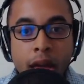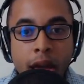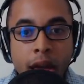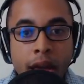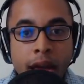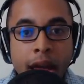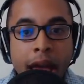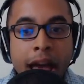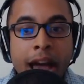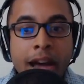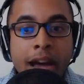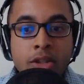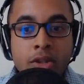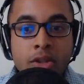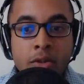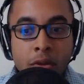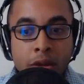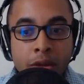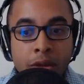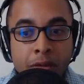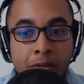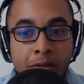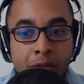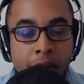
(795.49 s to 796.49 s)
and
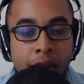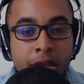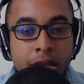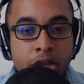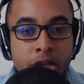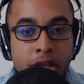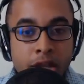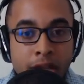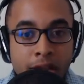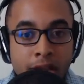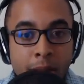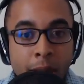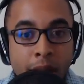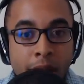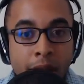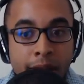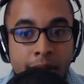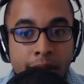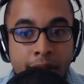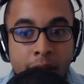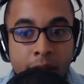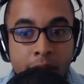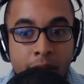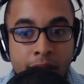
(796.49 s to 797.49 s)
actual inflation in the
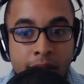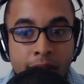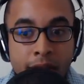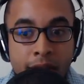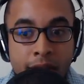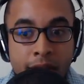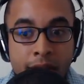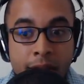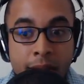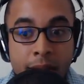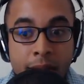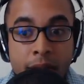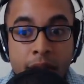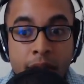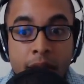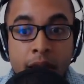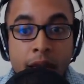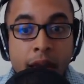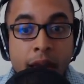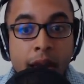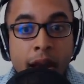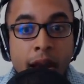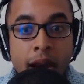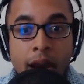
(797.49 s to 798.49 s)
monetary system?
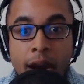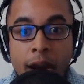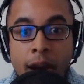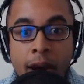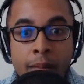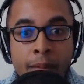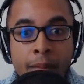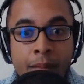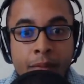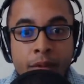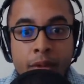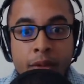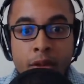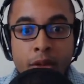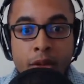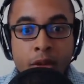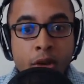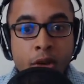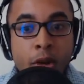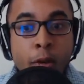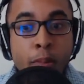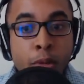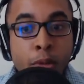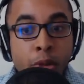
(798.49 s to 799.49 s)
You
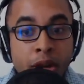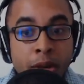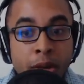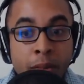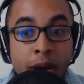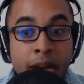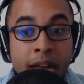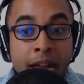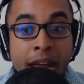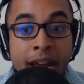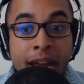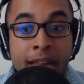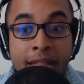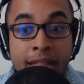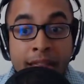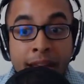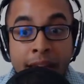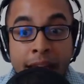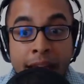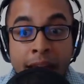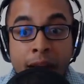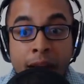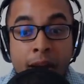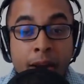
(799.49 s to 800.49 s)
know, printing money out of
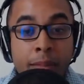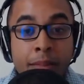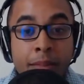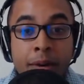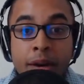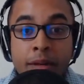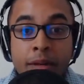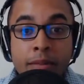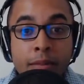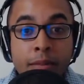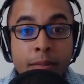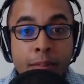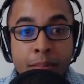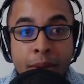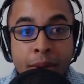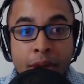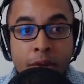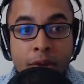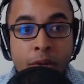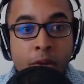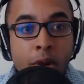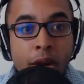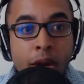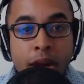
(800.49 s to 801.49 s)
thin air, but
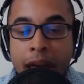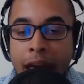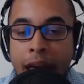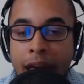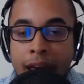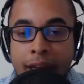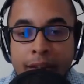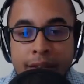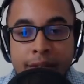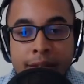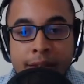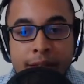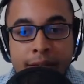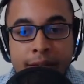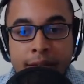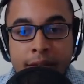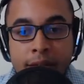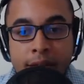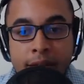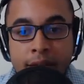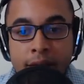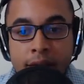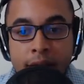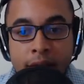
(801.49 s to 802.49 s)
Bitcoin has
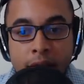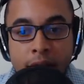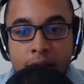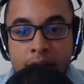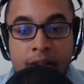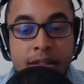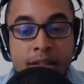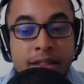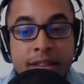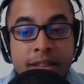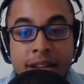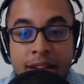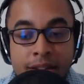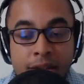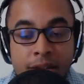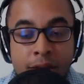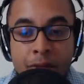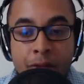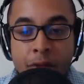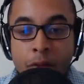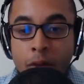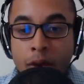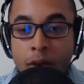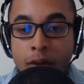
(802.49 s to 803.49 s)
tons of
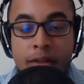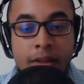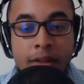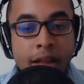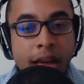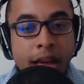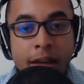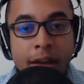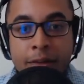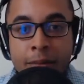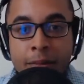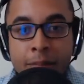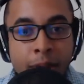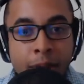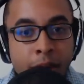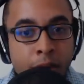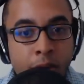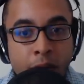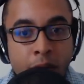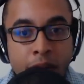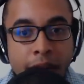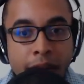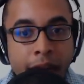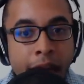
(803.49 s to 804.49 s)
forks. They have
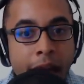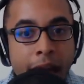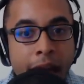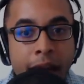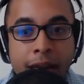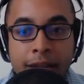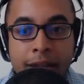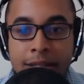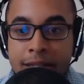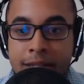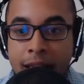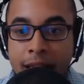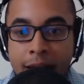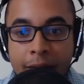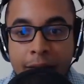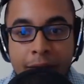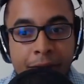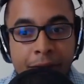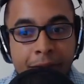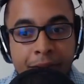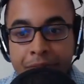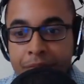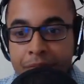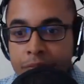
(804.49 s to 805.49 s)
Bitcoin Cash, they
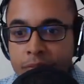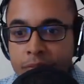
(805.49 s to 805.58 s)
have